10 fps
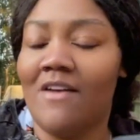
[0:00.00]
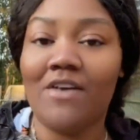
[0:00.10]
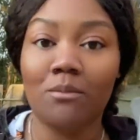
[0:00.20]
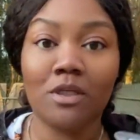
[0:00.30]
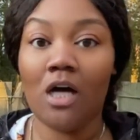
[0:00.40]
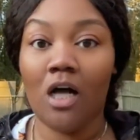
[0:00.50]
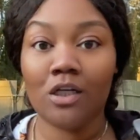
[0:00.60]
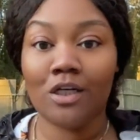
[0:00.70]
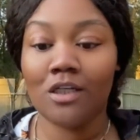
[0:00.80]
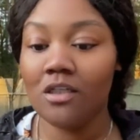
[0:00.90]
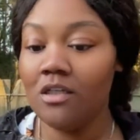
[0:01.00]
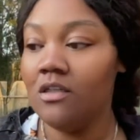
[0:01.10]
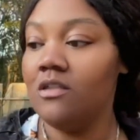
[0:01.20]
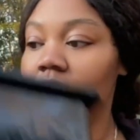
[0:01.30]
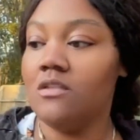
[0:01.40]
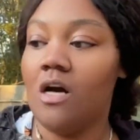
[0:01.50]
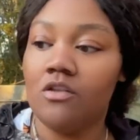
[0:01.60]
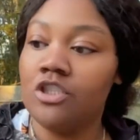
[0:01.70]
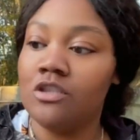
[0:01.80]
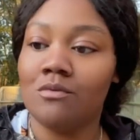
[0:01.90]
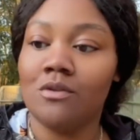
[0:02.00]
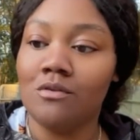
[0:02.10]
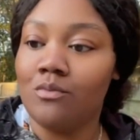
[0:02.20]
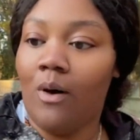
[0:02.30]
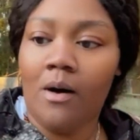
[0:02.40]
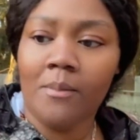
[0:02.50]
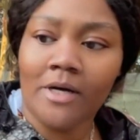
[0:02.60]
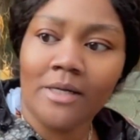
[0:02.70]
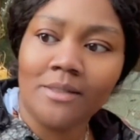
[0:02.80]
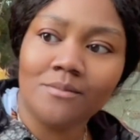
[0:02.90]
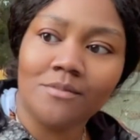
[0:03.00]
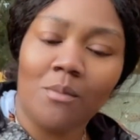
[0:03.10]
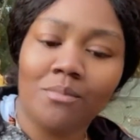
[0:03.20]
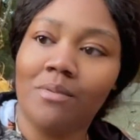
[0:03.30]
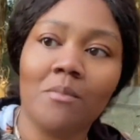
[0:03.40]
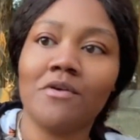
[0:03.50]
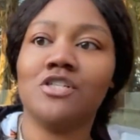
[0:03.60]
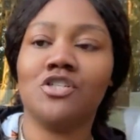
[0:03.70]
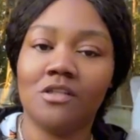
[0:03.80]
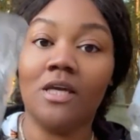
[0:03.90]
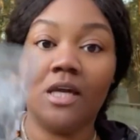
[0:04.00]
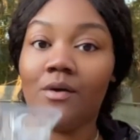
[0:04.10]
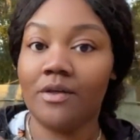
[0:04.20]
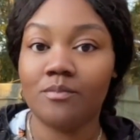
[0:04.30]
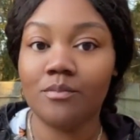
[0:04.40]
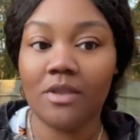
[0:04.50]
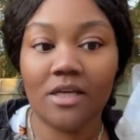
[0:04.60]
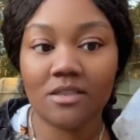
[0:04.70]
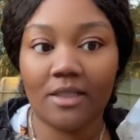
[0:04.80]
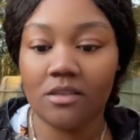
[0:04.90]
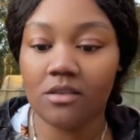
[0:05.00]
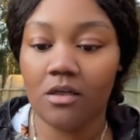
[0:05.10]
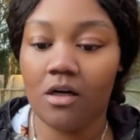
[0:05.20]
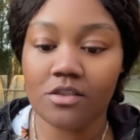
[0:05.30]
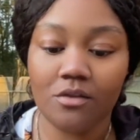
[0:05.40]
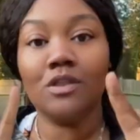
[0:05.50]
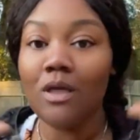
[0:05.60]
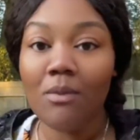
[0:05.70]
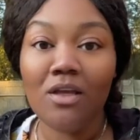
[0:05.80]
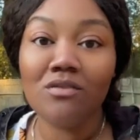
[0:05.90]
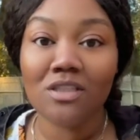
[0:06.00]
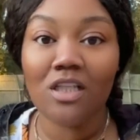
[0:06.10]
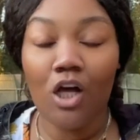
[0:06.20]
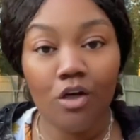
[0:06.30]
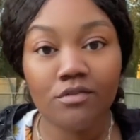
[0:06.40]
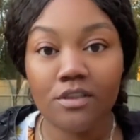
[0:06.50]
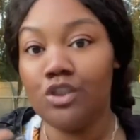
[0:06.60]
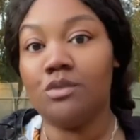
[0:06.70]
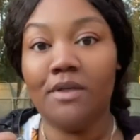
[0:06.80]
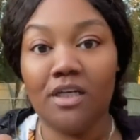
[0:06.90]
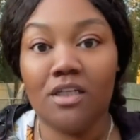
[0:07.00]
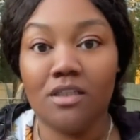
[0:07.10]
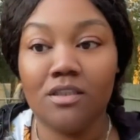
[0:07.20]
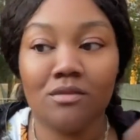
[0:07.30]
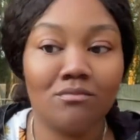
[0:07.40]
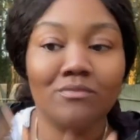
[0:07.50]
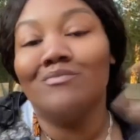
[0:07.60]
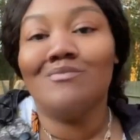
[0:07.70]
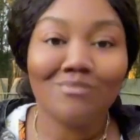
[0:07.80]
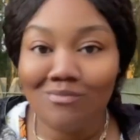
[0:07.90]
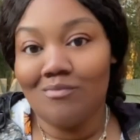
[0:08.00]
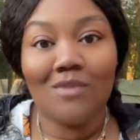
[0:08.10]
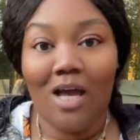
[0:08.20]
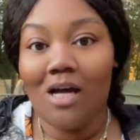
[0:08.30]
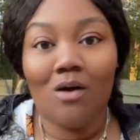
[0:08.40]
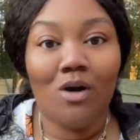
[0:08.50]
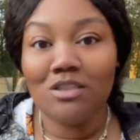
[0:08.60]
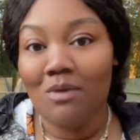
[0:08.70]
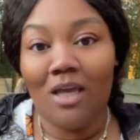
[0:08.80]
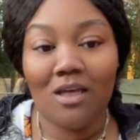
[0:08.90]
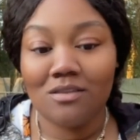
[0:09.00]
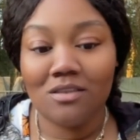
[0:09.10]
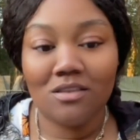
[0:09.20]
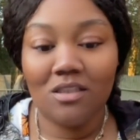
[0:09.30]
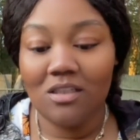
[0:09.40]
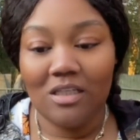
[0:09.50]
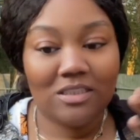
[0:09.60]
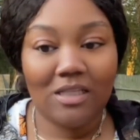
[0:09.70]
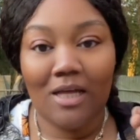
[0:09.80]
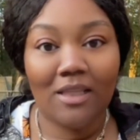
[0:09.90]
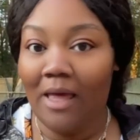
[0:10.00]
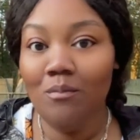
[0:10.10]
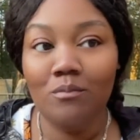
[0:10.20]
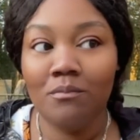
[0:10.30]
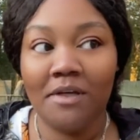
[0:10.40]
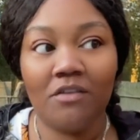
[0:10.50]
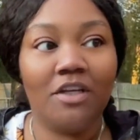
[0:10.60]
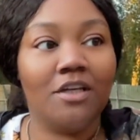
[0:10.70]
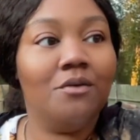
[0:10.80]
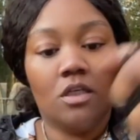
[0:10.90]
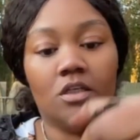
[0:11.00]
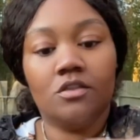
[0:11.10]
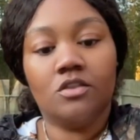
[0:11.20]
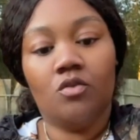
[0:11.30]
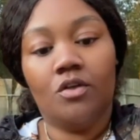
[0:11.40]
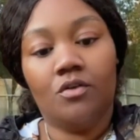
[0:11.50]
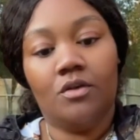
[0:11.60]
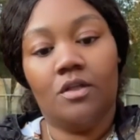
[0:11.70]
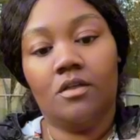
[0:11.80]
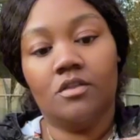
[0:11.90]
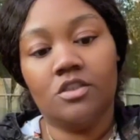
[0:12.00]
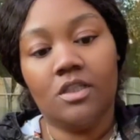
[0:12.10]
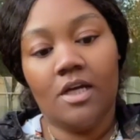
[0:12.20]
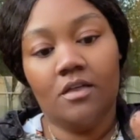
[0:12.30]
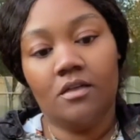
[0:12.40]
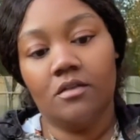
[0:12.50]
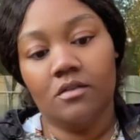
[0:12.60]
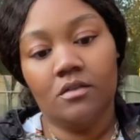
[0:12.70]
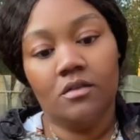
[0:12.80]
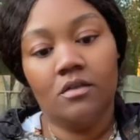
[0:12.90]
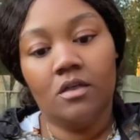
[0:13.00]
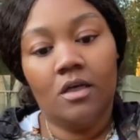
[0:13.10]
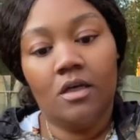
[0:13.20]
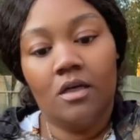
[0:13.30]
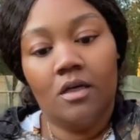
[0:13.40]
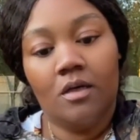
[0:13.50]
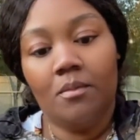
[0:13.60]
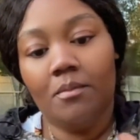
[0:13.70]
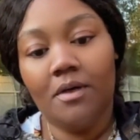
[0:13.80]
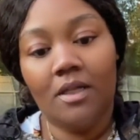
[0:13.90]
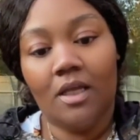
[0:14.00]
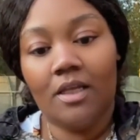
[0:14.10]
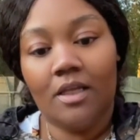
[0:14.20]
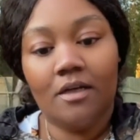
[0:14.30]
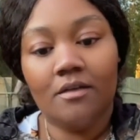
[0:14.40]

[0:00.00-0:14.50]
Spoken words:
Family Dollar, Dollar General, Walmart, I'm pretty sure they carry things like this also. I'm not using gloves just because I could wash my hands. It's not that big of a deal. Take your soil and just kind of put it in there.